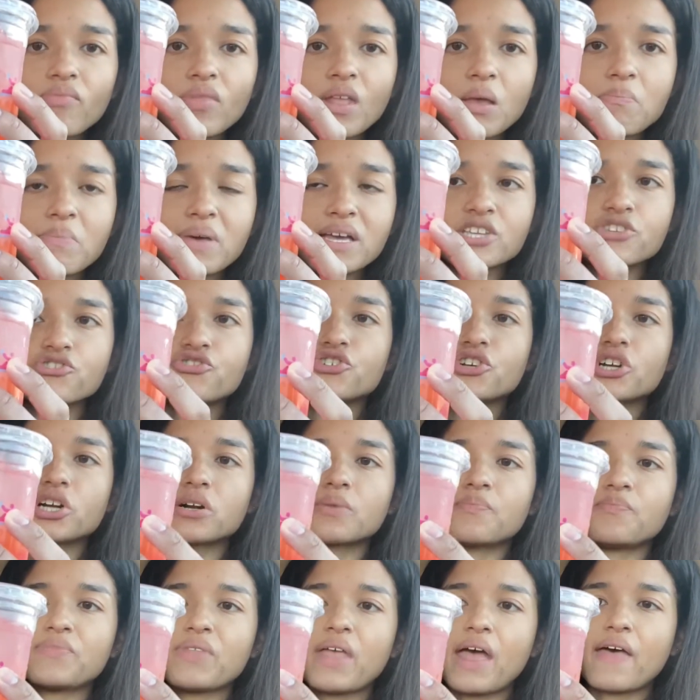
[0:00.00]

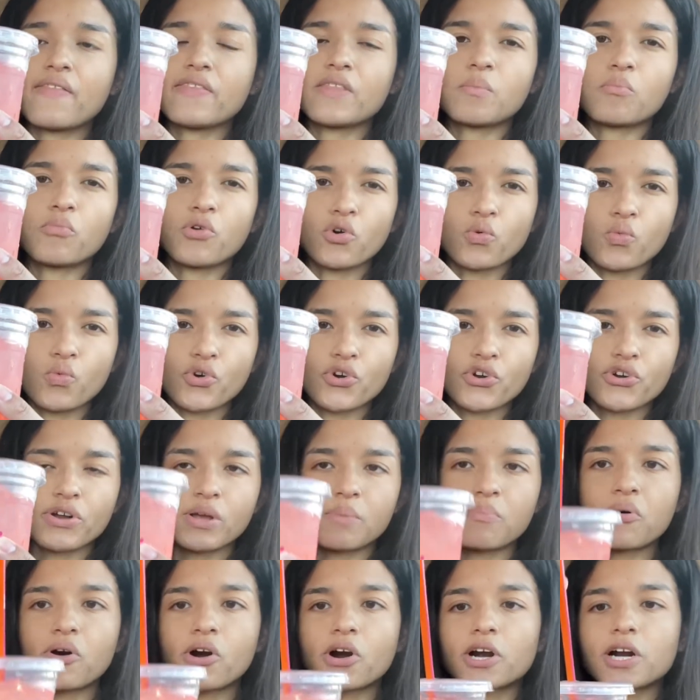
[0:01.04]
mixture and the more watery
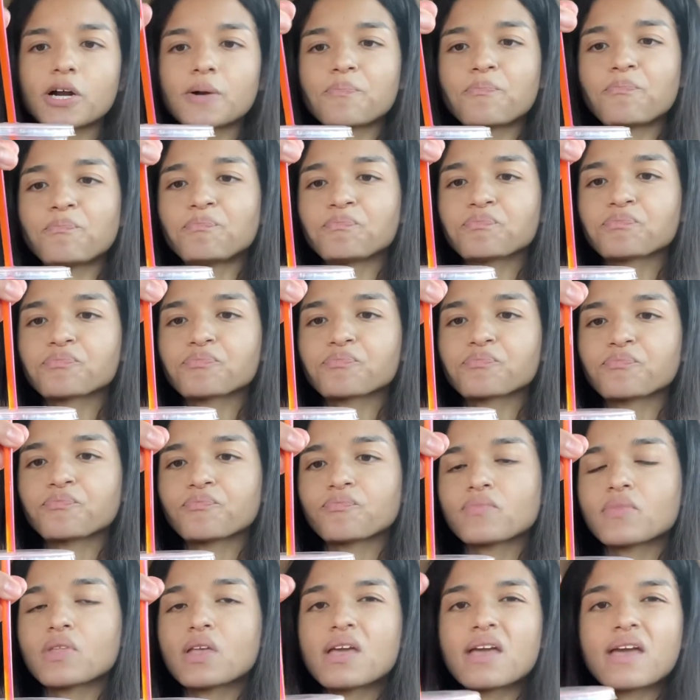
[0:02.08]
part.
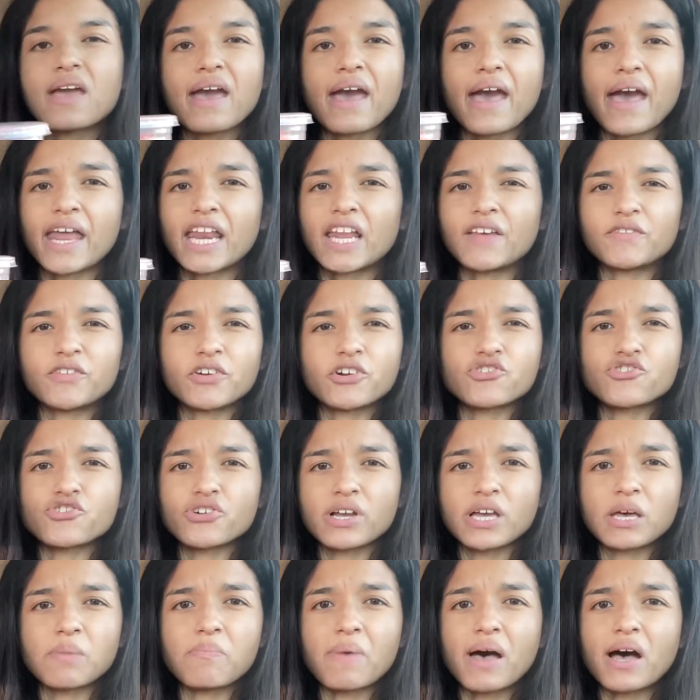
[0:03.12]
And if your
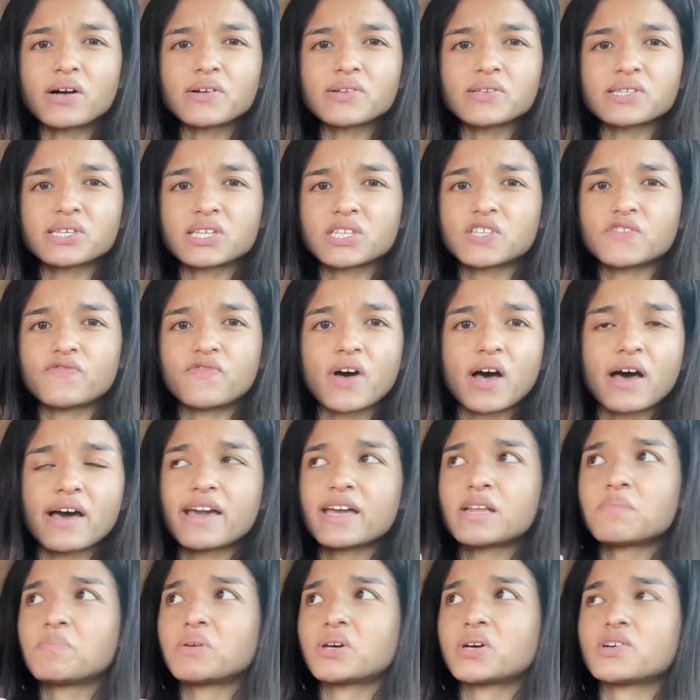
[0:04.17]
drink melts, it's
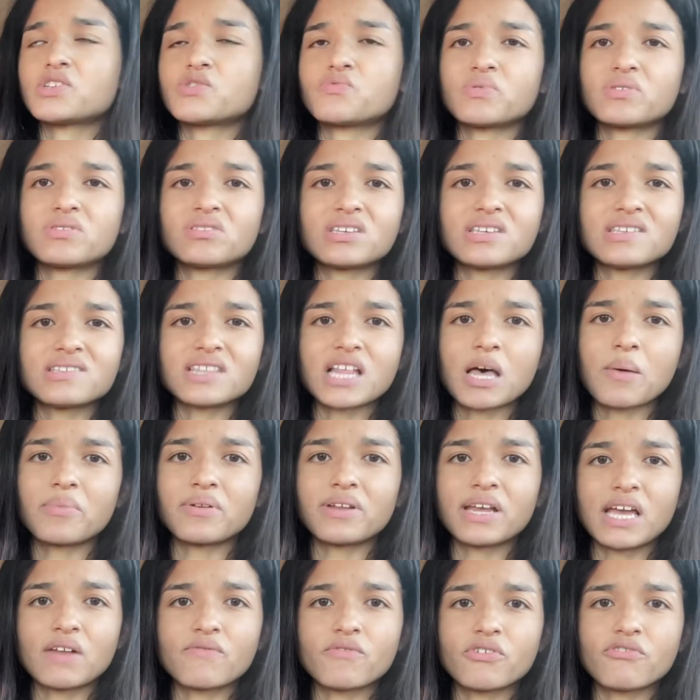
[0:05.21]
fine, because with these
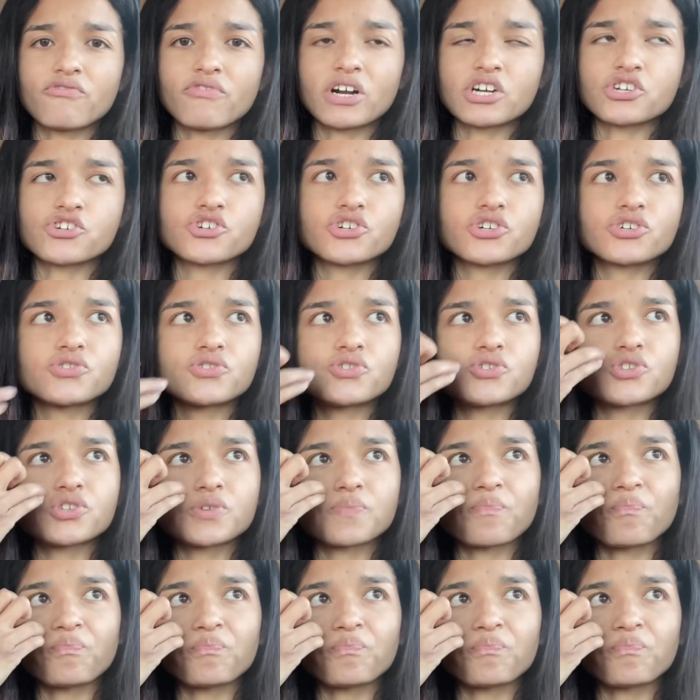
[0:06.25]
lemonade refreshers